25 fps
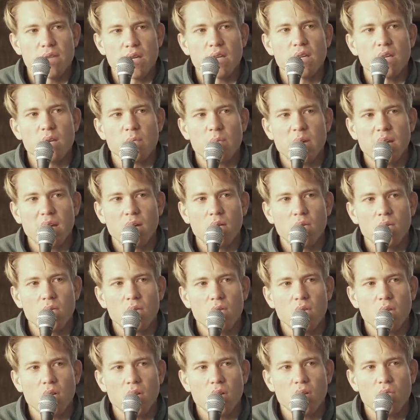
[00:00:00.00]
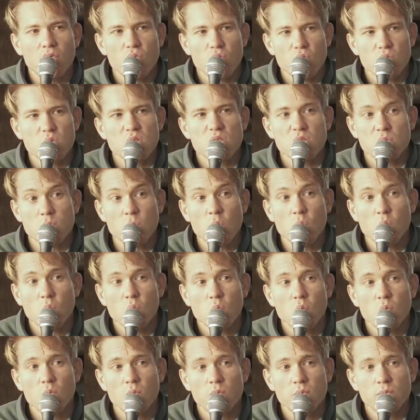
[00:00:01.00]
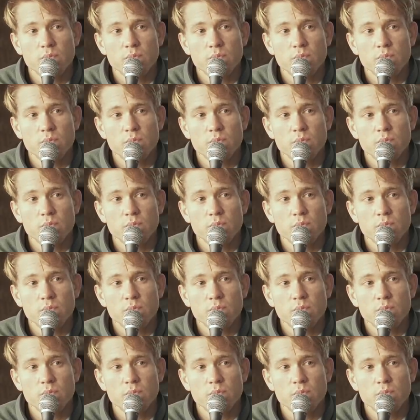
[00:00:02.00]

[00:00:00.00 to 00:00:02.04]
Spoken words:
think about are all small.